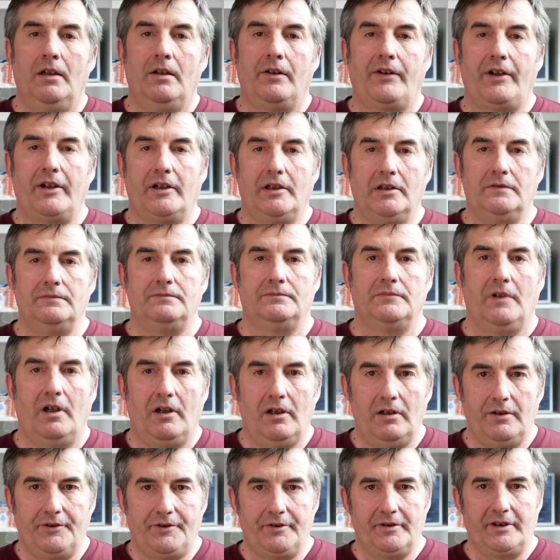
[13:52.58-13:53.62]
So,
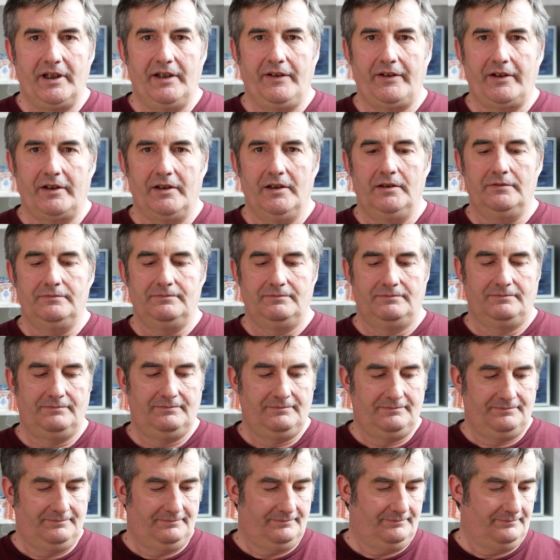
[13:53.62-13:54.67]
altogether,
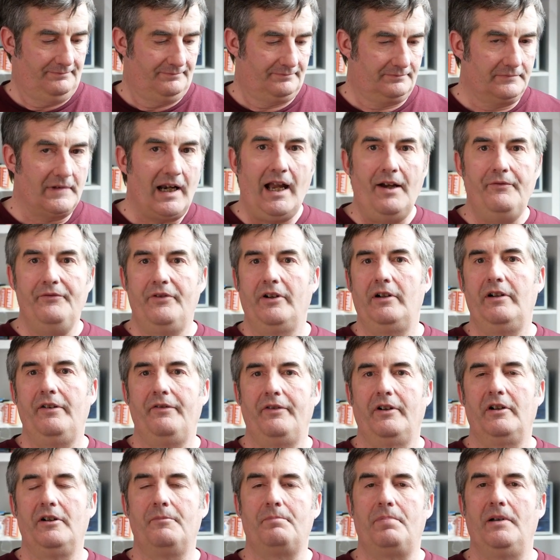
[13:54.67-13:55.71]
I'm very,
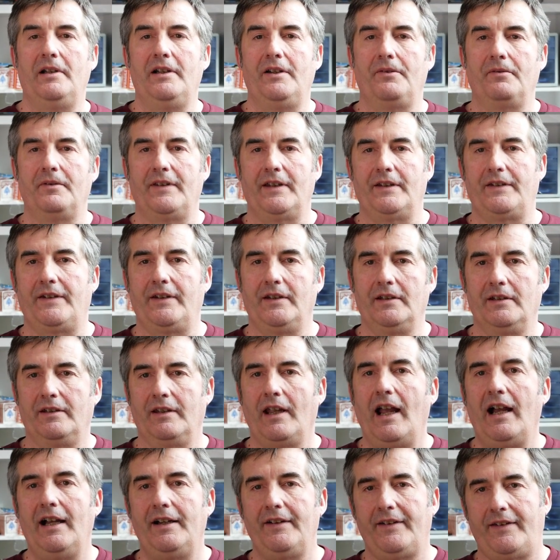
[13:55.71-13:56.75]
very pleased with that things.
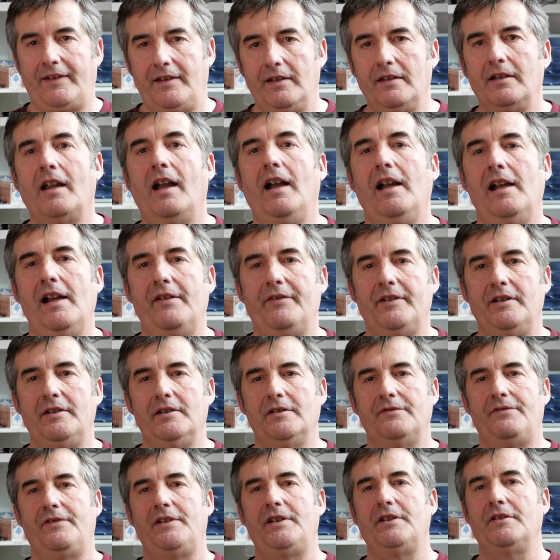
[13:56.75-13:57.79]
I think I have
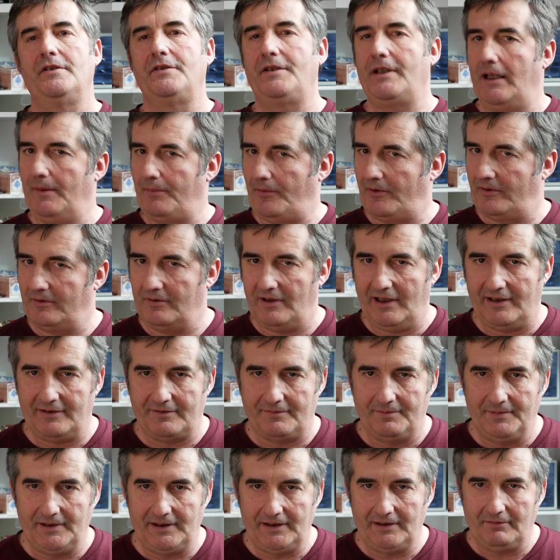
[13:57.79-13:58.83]
enough videotapes to
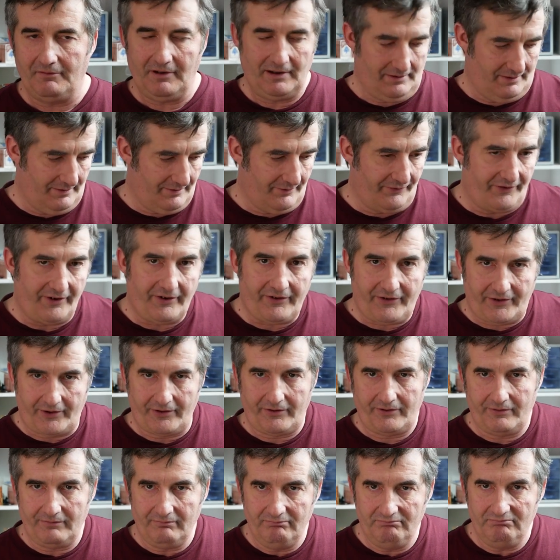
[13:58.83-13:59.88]
last me,
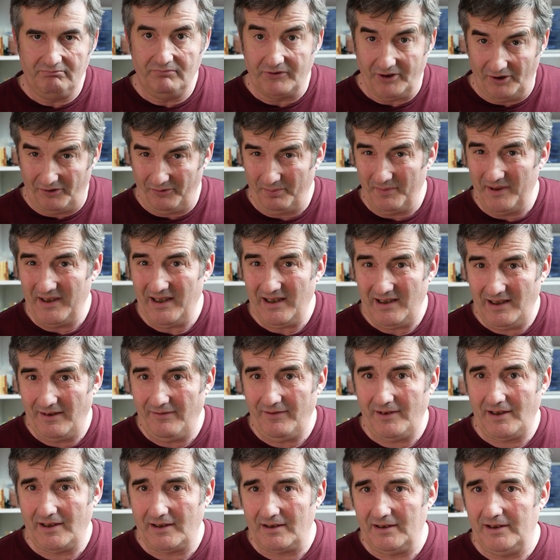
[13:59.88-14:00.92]
those mini
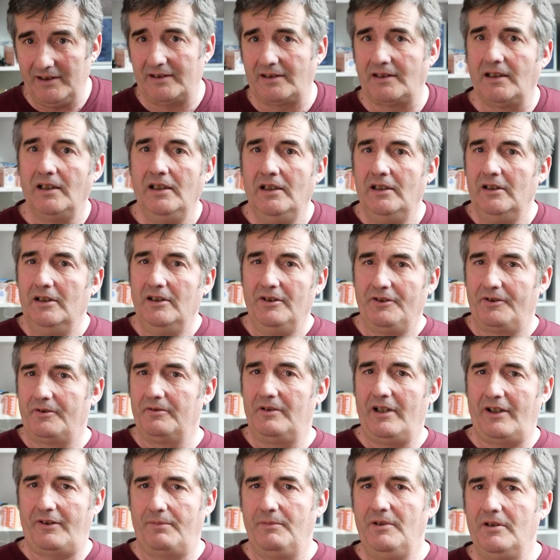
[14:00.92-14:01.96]
DV at least, to
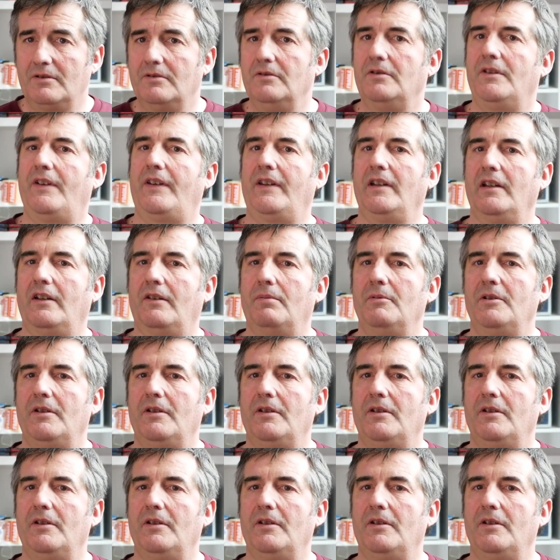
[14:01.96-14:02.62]
last me a good 6